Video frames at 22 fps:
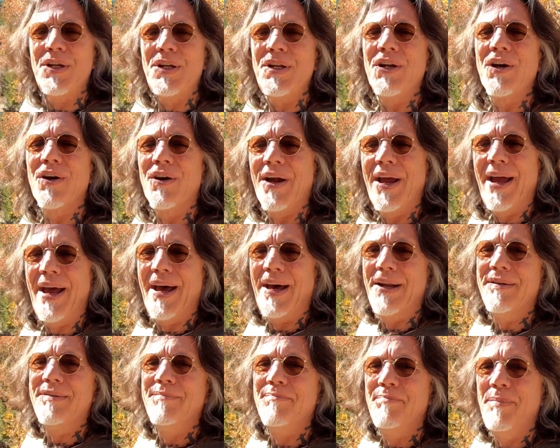into your
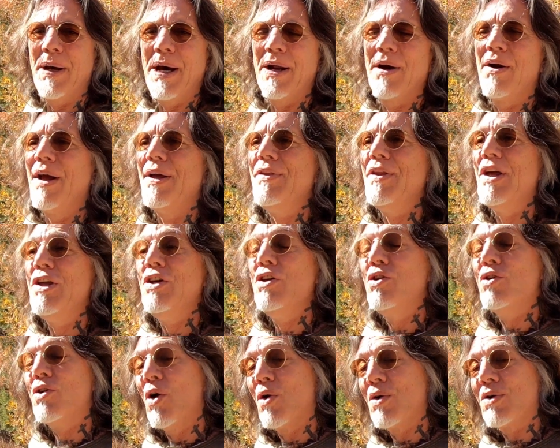head better, and then
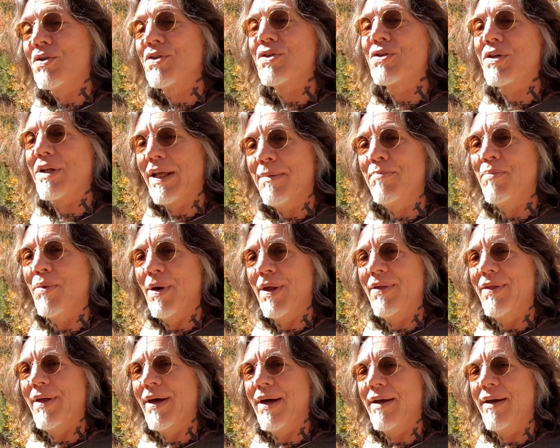you go to sleep
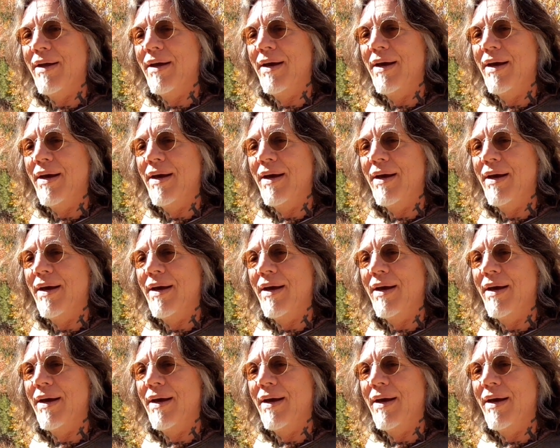with it